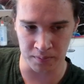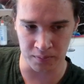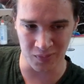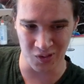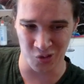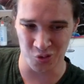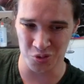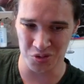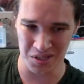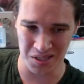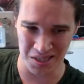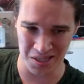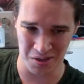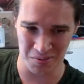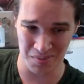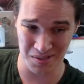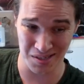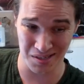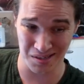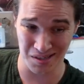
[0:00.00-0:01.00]
losing
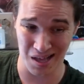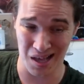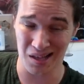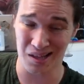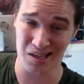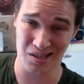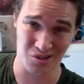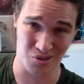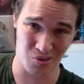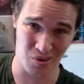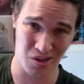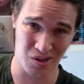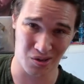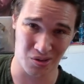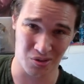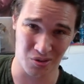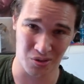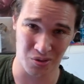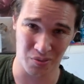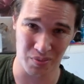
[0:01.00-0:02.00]
them is a lot less
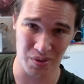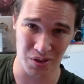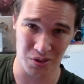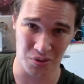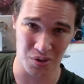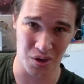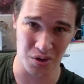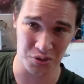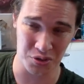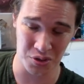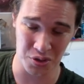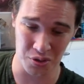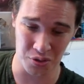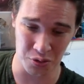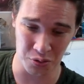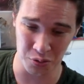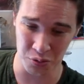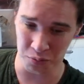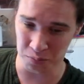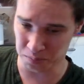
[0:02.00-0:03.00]
critical, but they're
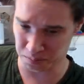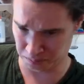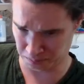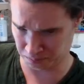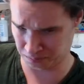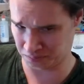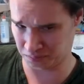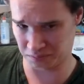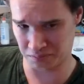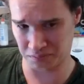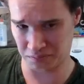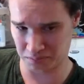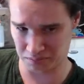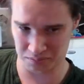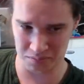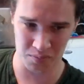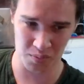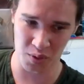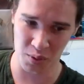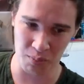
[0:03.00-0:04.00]
also
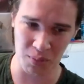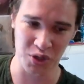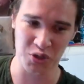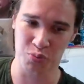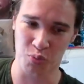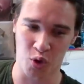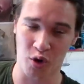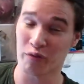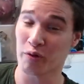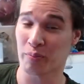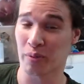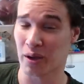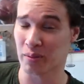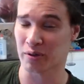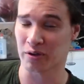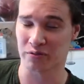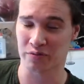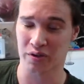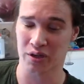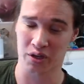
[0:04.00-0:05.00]
much more of a
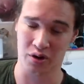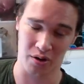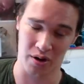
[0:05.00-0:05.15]
public figure.